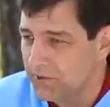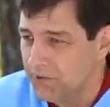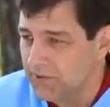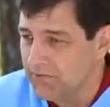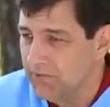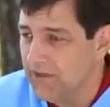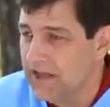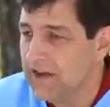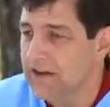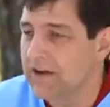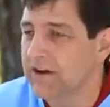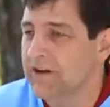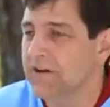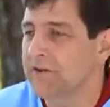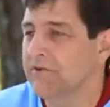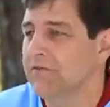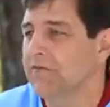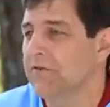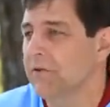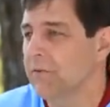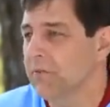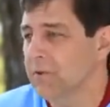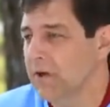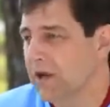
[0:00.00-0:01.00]

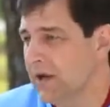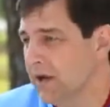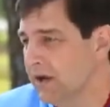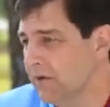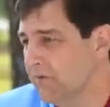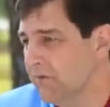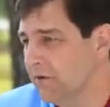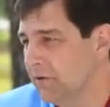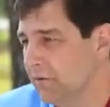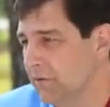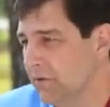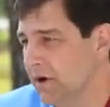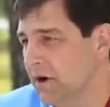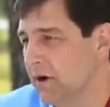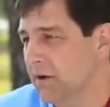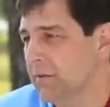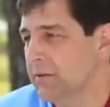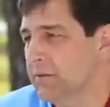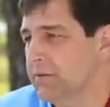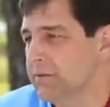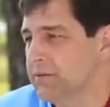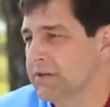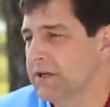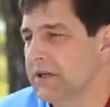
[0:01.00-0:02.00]
preventative for behavior
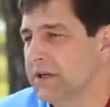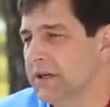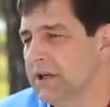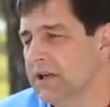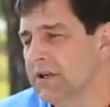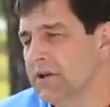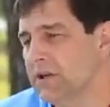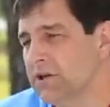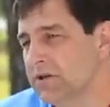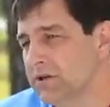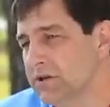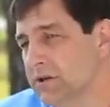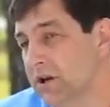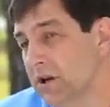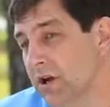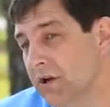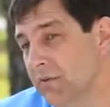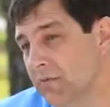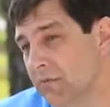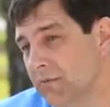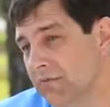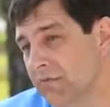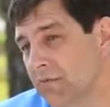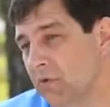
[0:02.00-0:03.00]
problems, and get those
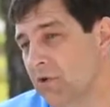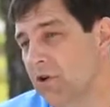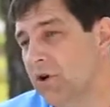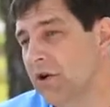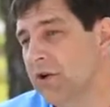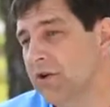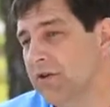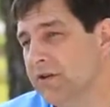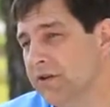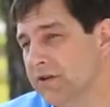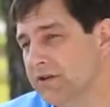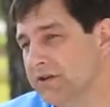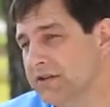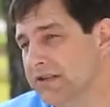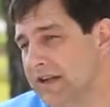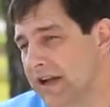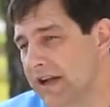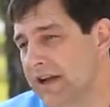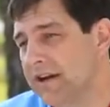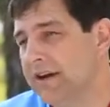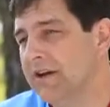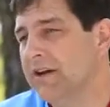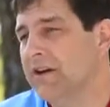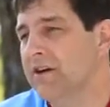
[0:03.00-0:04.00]
done before all the
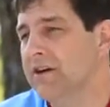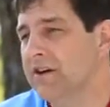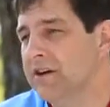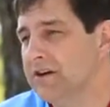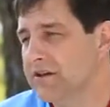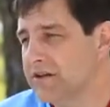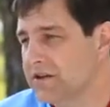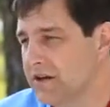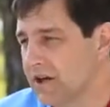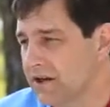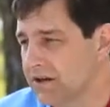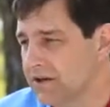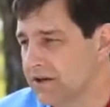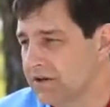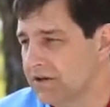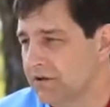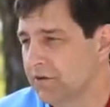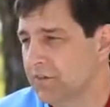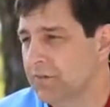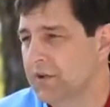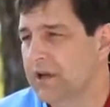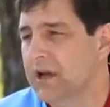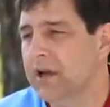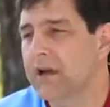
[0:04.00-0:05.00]
secondary
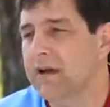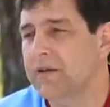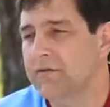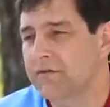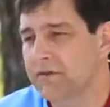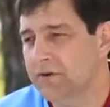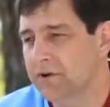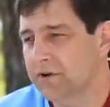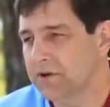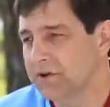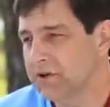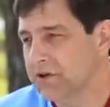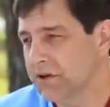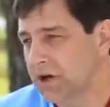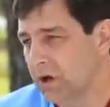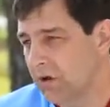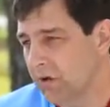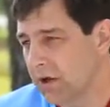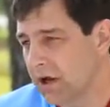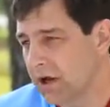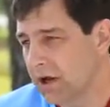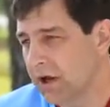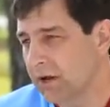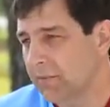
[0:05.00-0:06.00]
sexual behaviors
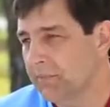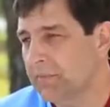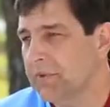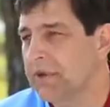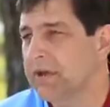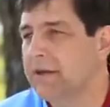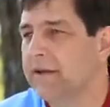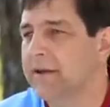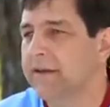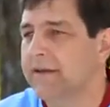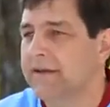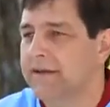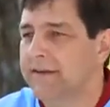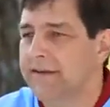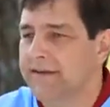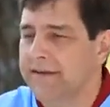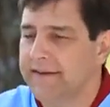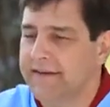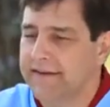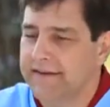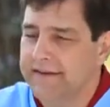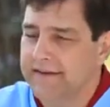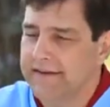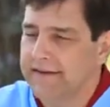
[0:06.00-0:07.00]
show up,
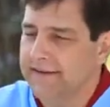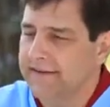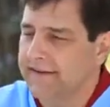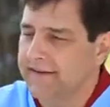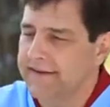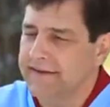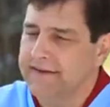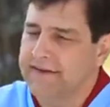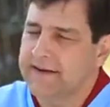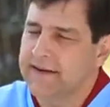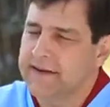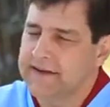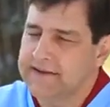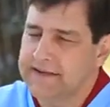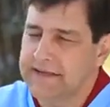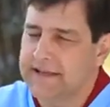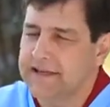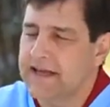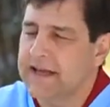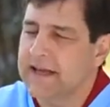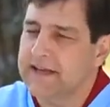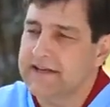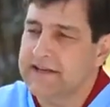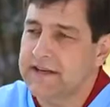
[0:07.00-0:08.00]
because
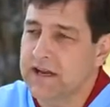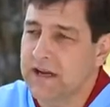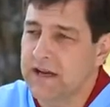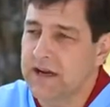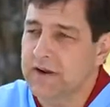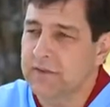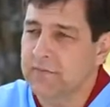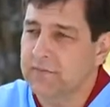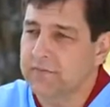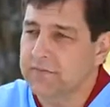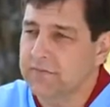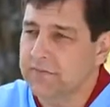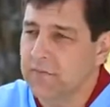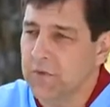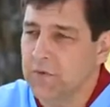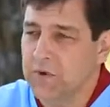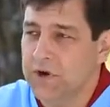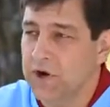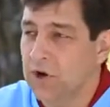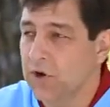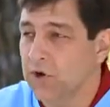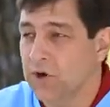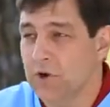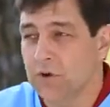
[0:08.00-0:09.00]
at that time
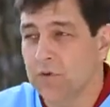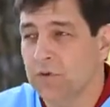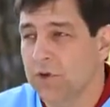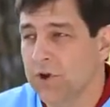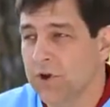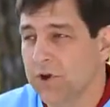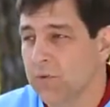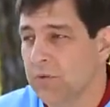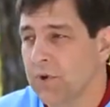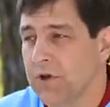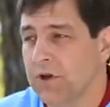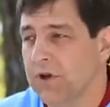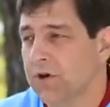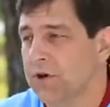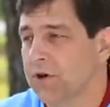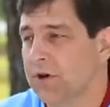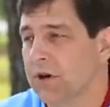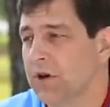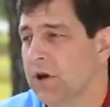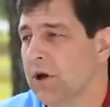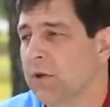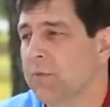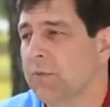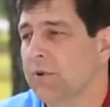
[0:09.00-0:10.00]
we don't know really whether
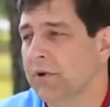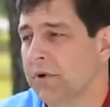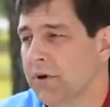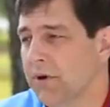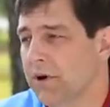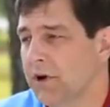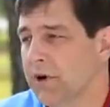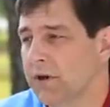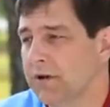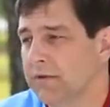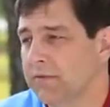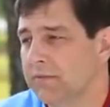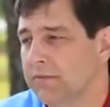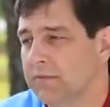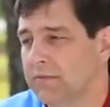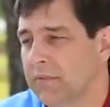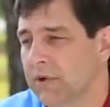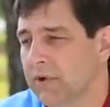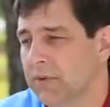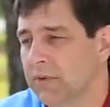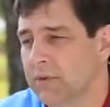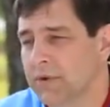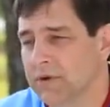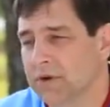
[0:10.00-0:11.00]
it'll help or not.
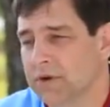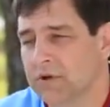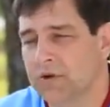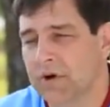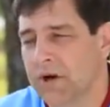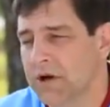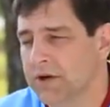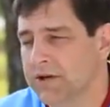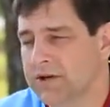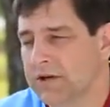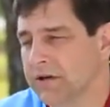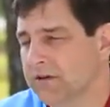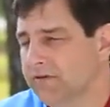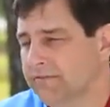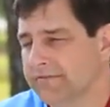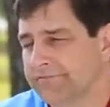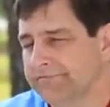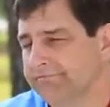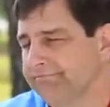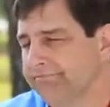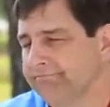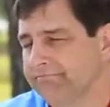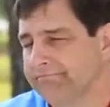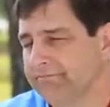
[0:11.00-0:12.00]
But with aggression,
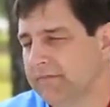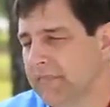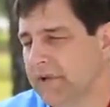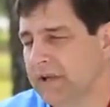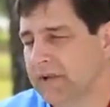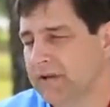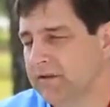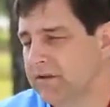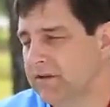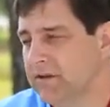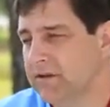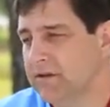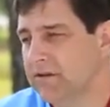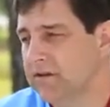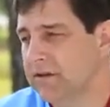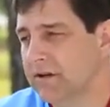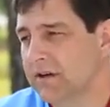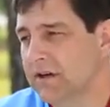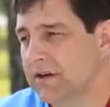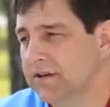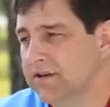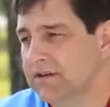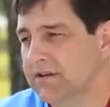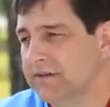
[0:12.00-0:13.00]
it usually
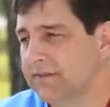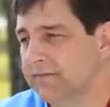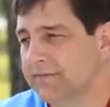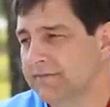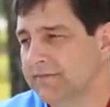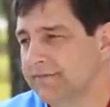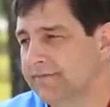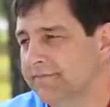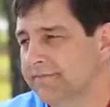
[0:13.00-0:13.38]
doesn't.